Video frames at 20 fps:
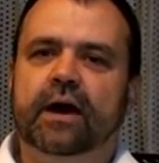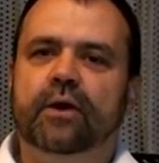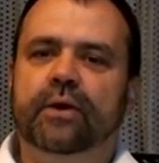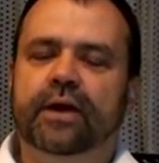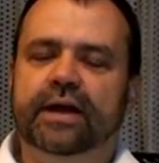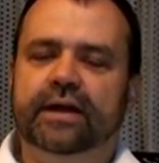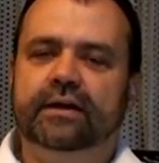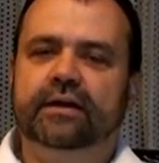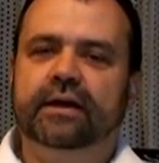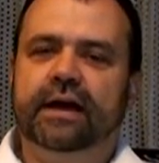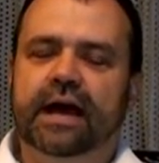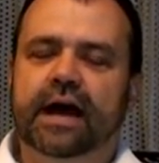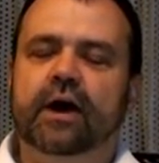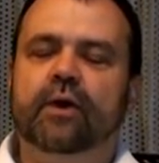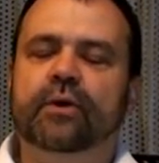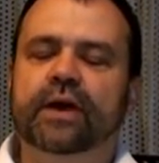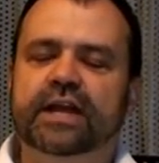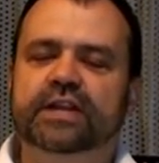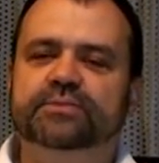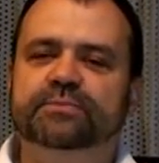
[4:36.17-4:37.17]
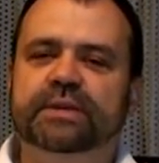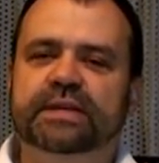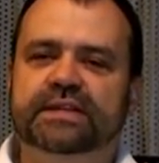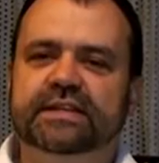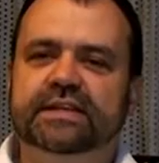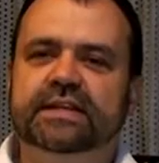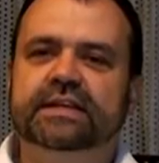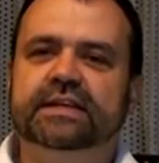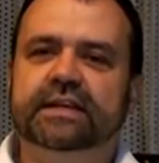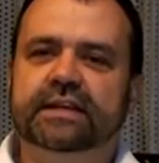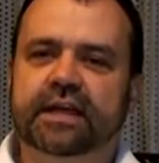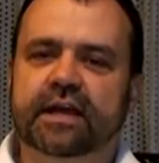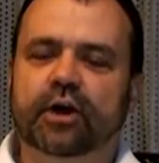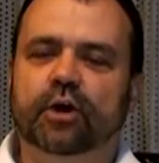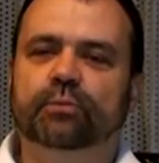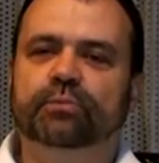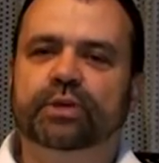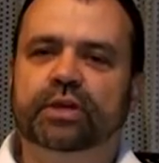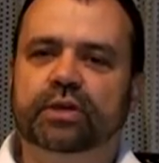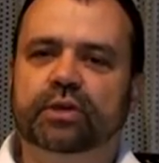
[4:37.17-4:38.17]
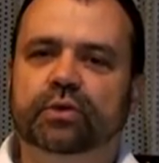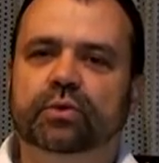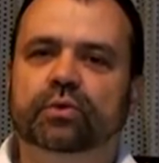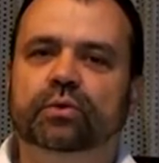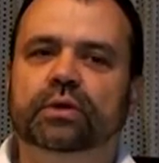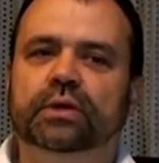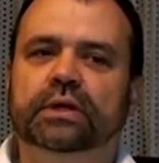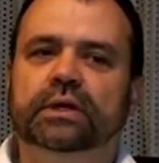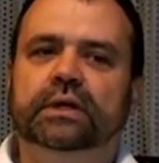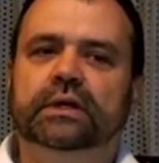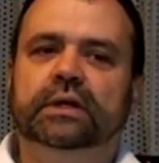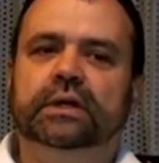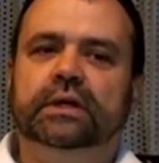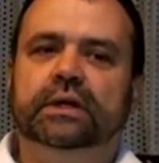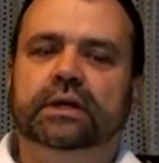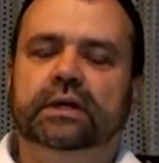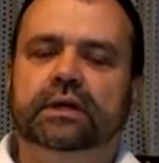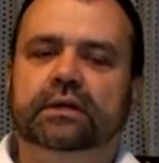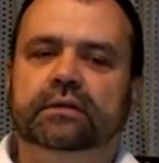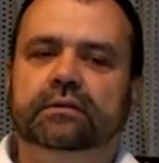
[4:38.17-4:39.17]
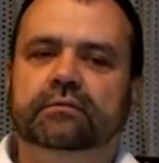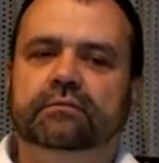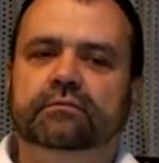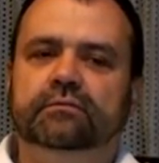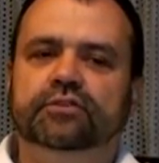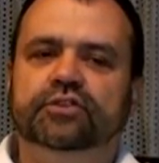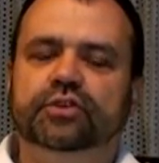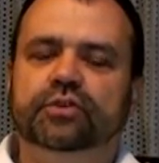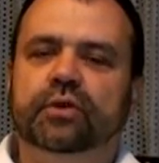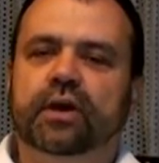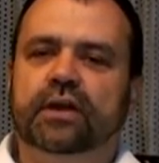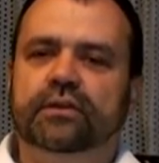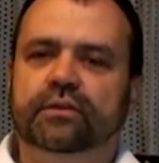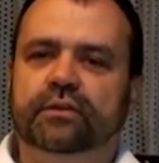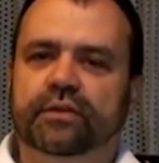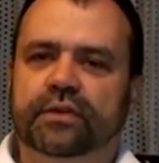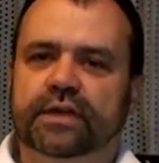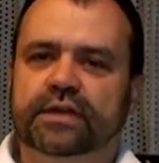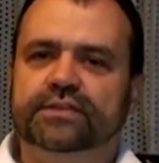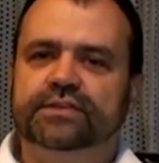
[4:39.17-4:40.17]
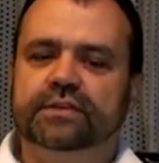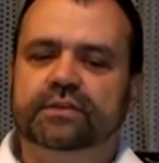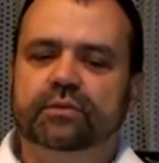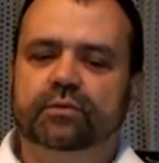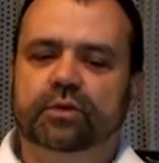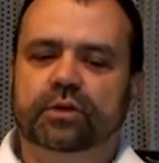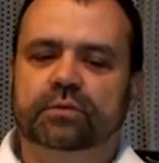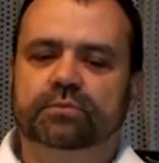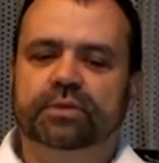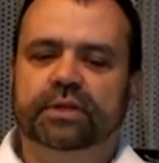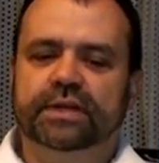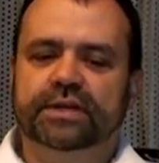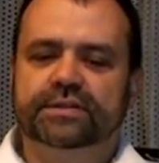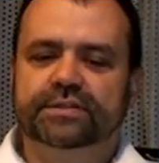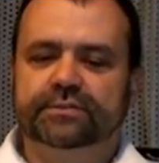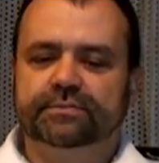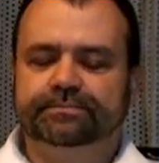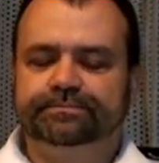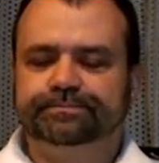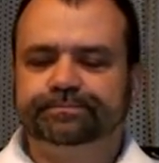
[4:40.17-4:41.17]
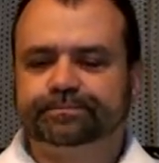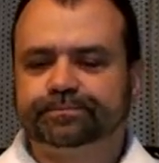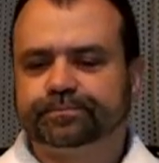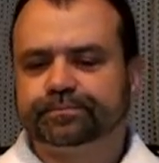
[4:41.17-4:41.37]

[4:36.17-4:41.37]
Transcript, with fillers: how how HPT can help you do other things in the workplace.